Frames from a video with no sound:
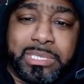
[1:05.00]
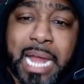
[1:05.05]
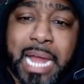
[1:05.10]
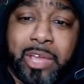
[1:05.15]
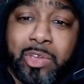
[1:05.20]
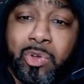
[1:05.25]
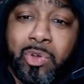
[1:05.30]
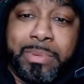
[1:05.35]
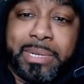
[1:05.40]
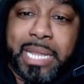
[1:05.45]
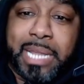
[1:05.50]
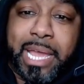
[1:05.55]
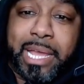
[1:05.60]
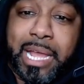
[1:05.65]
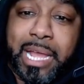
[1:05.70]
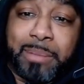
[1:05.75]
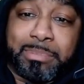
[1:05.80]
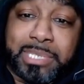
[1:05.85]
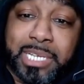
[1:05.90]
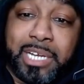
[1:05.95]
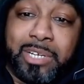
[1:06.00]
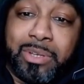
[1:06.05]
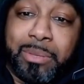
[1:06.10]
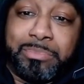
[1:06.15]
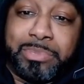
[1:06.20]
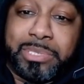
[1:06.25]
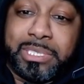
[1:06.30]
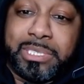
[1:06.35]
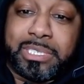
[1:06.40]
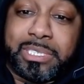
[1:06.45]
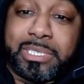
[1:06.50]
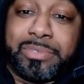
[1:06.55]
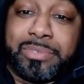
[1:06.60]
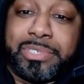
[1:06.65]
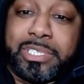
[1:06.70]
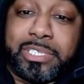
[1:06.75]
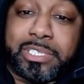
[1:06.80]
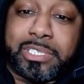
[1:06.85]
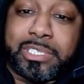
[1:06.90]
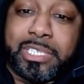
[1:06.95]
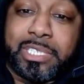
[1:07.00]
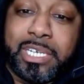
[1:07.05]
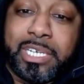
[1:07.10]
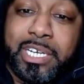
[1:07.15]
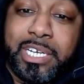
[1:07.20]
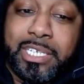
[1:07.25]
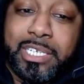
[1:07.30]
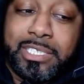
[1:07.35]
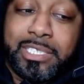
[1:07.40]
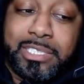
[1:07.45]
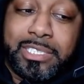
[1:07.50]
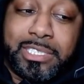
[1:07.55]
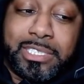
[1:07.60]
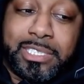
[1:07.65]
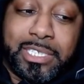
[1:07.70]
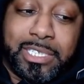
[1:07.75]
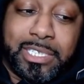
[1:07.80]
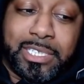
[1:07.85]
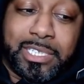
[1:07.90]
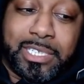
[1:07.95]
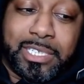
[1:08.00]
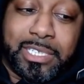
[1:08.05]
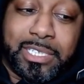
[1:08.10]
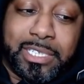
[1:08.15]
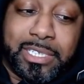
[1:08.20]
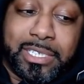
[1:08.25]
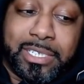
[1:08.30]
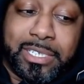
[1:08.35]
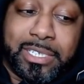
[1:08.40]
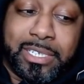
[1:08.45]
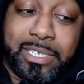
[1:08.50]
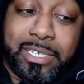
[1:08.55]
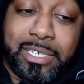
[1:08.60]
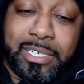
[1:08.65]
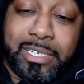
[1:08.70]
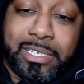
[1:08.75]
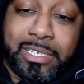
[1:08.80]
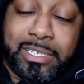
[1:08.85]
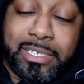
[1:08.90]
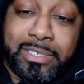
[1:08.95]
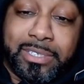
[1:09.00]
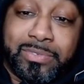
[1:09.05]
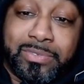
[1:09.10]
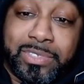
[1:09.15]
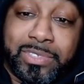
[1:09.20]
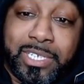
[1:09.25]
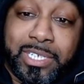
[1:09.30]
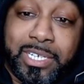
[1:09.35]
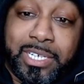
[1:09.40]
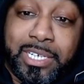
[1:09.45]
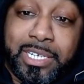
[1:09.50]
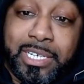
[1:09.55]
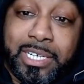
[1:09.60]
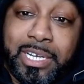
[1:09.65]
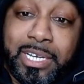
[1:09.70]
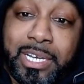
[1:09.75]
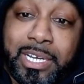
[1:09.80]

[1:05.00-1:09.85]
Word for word: not human. Like I'm telling you, I'm being serious. So you let the aliens touch on you, basically.